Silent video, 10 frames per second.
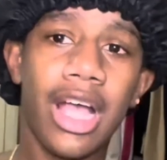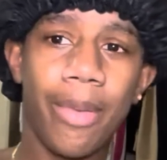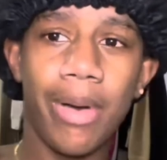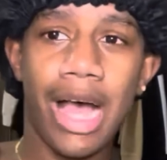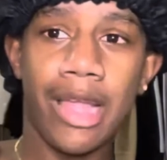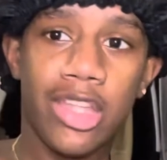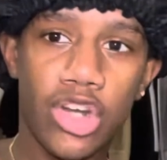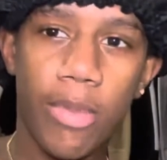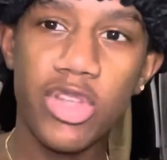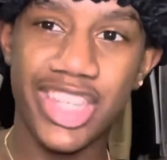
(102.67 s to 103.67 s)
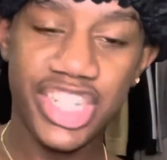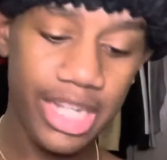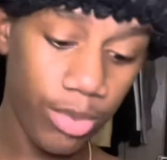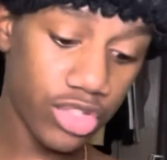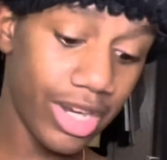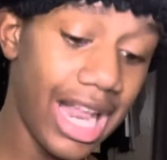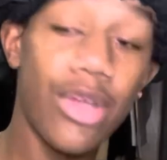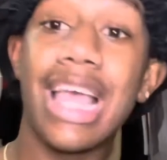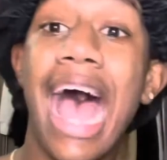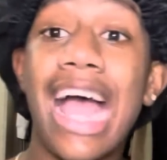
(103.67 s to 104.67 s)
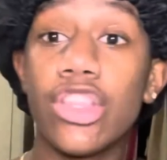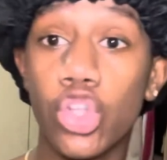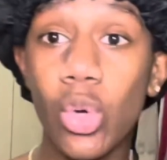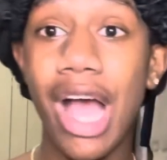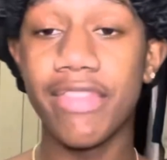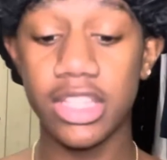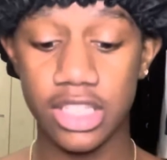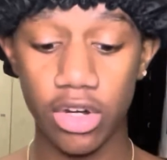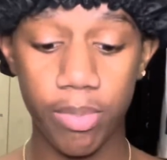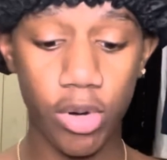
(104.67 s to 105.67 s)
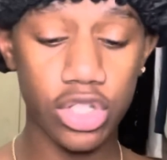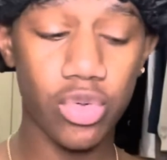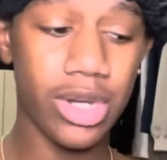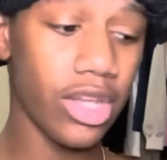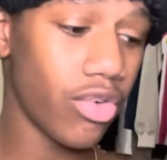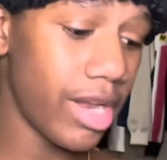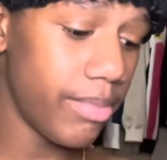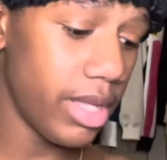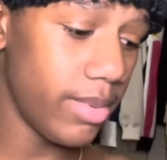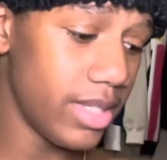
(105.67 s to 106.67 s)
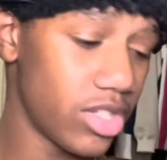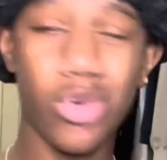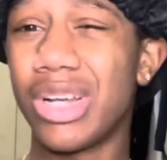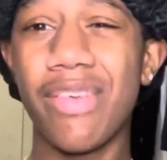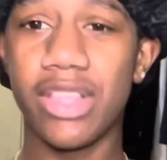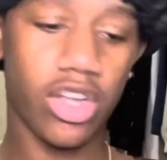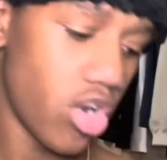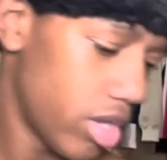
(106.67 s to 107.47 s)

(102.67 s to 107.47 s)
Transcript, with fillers: But, I, uh, you know, I'm using cheap ones right now. Yeah, I do have the 0.20 gram BBs or whatever they're called.